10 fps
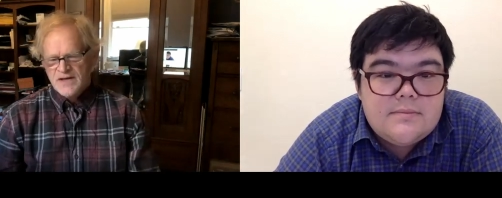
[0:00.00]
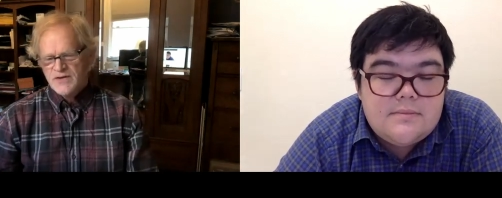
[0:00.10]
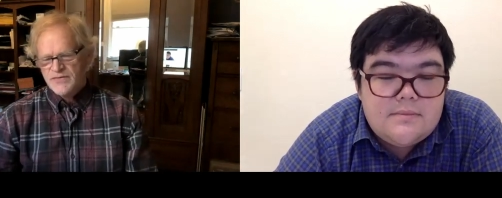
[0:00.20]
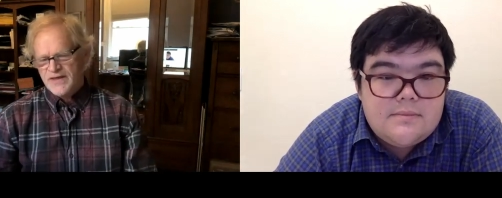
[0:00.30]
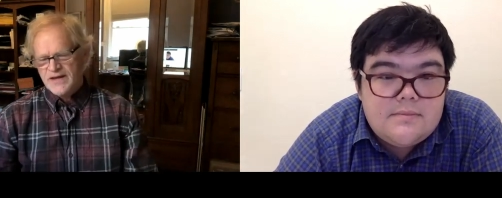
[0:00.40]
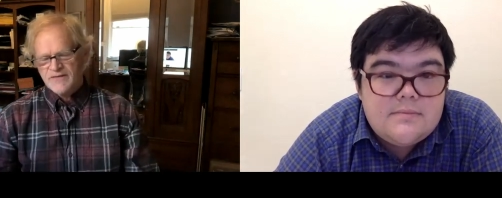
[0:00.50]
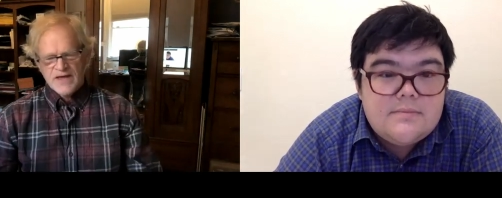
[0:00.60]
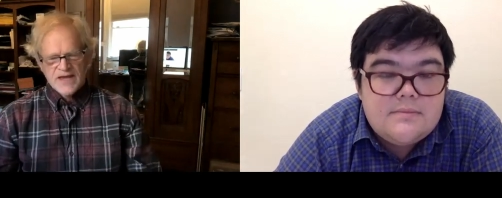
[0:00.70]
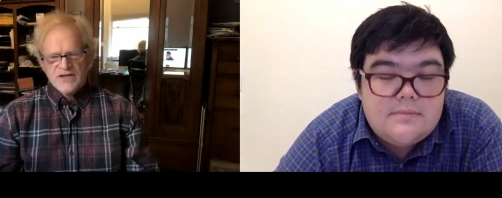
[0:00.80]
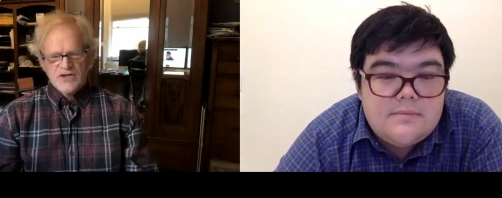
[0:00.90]
Speaker 1: You think of the
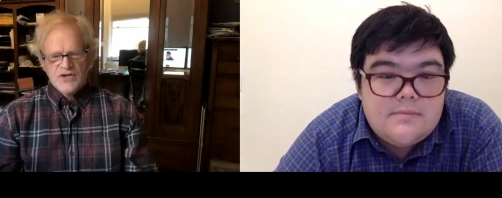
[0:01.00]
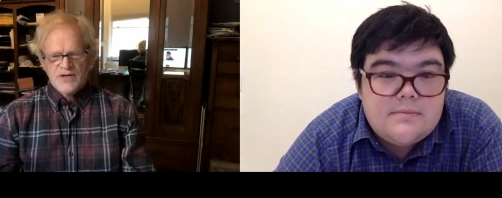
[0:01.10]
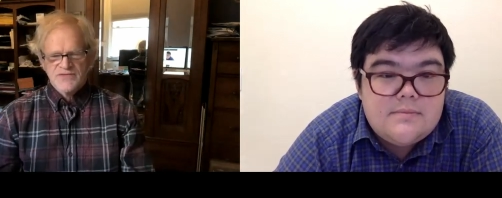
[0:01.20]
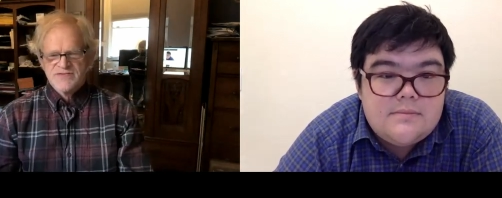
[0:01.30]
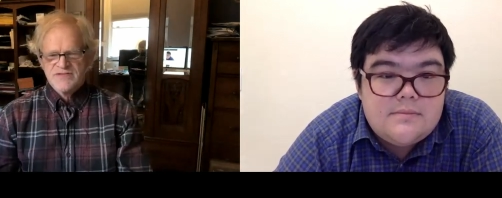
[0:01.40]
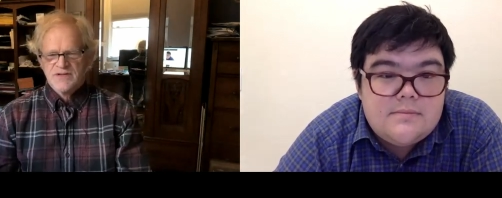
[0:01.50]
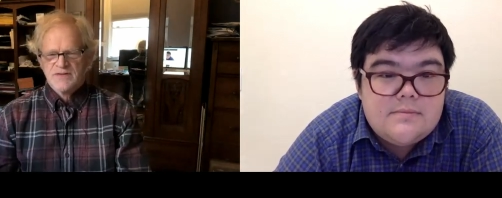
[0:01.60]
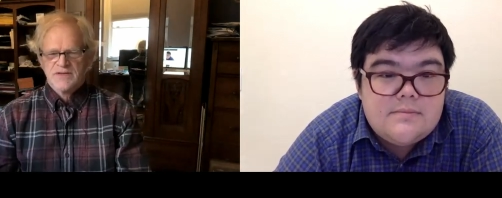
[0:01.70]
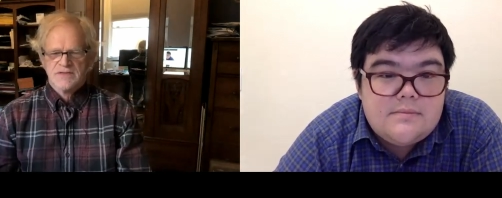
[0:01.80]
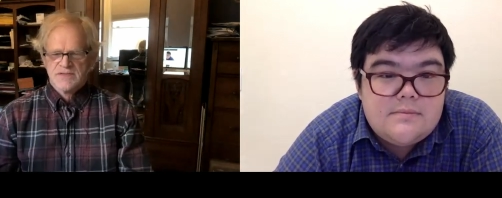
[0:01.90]
ADU as you know
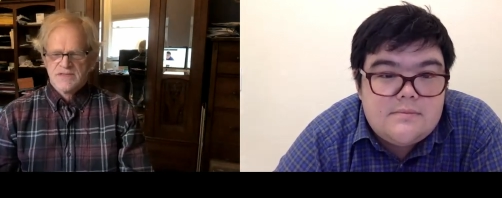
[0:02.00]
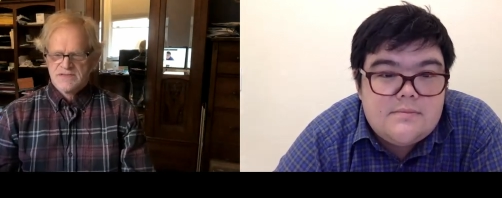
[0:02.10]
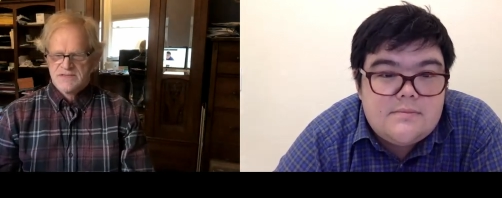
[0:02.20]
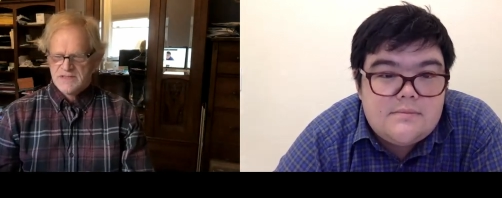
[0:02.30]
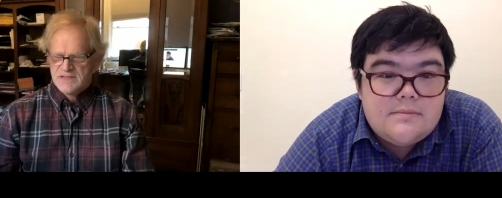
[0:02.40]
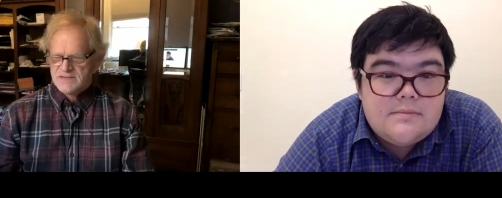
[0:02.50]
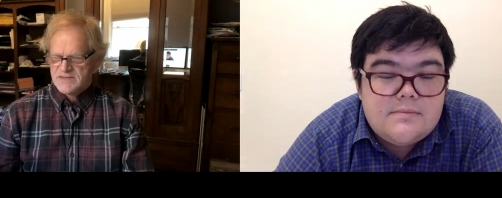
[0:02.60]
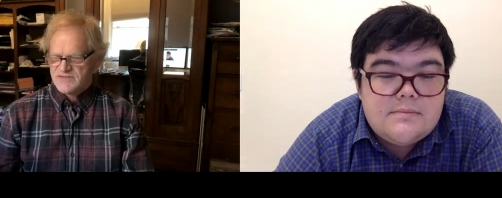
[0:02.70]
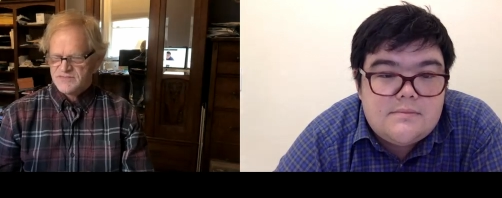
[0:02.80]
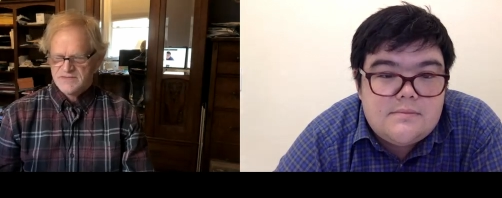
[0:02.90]
the the the
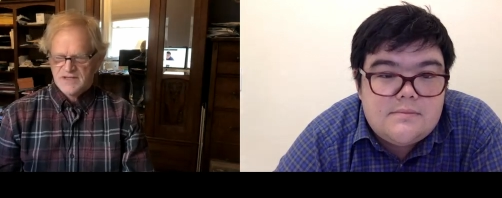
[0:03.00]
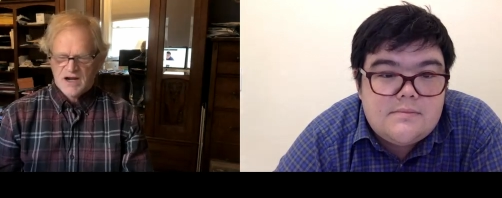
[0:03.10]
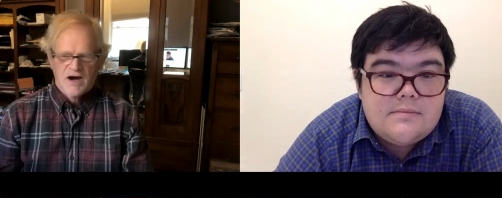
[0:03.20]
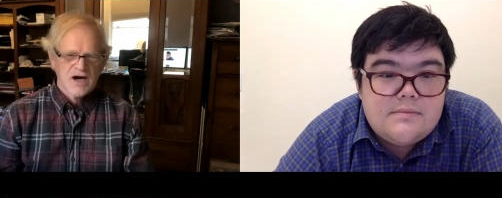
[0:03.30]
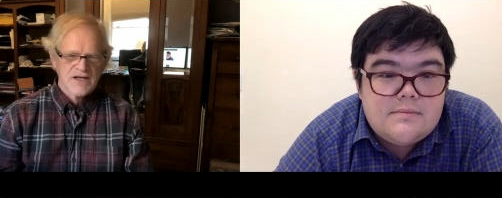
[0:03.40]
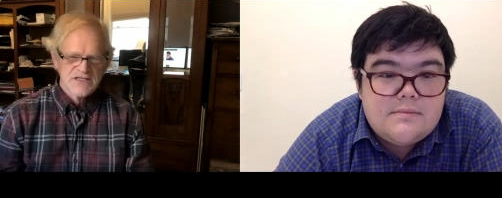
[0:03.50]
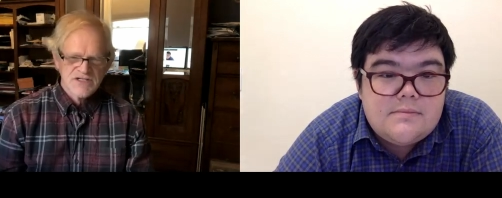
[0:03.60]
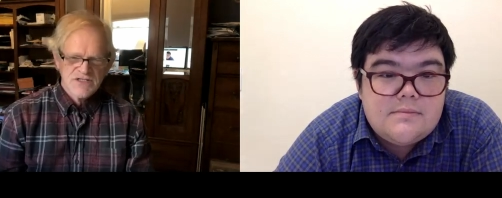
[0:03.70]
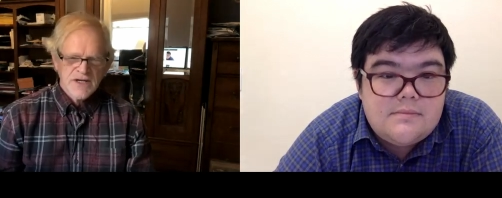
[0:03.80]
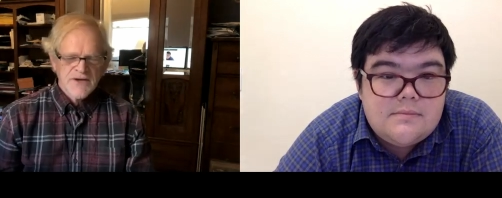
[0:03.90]
the, the cottage,